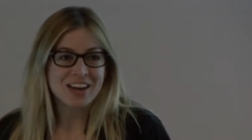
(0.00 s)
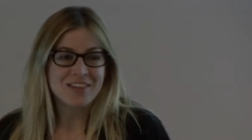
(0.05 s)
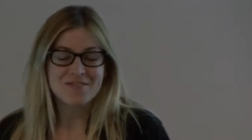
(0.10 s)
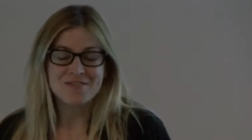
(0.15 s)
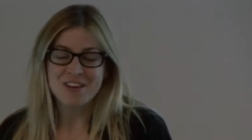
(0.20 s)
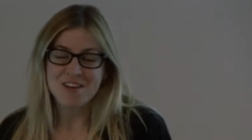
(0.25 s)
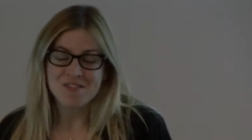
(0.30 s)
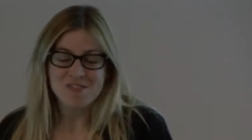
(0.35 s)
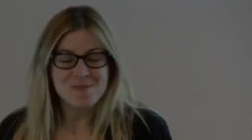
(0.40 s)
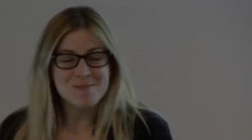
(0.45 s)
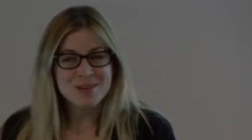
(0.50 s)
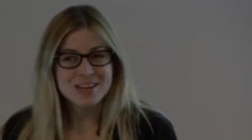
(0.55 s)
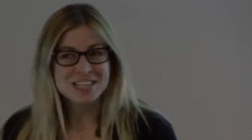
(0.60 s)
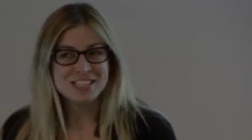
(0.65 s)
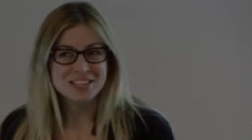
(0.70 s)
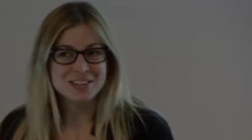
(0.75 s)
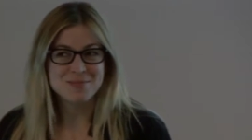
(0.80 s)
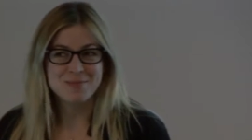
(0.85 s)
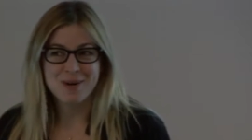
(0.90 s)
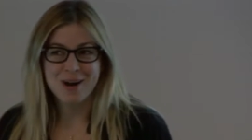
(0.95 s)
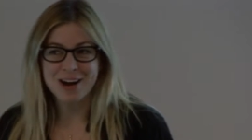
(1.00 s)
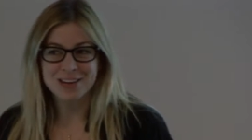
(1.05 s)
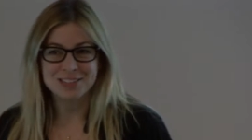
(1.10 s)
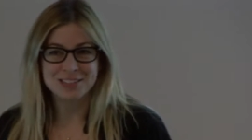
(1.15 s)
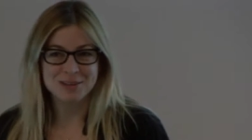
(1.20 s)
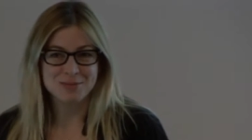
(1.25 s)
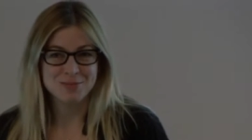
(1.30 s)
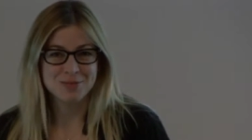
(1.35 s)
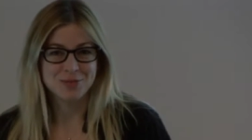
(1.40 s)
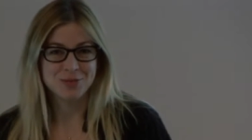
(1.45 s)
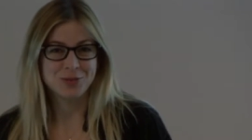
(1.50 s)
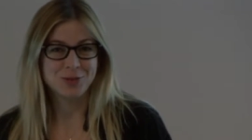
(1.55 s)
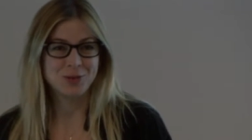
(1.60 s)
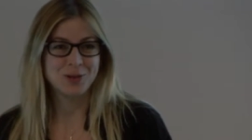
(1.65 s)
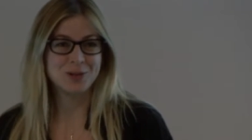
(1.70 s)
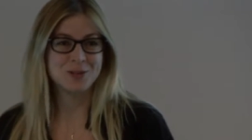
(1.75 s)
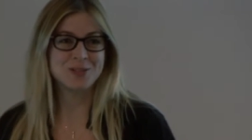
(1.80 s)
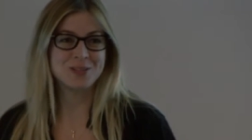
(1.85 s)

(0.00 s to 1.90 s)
I've never been to Nebraska before,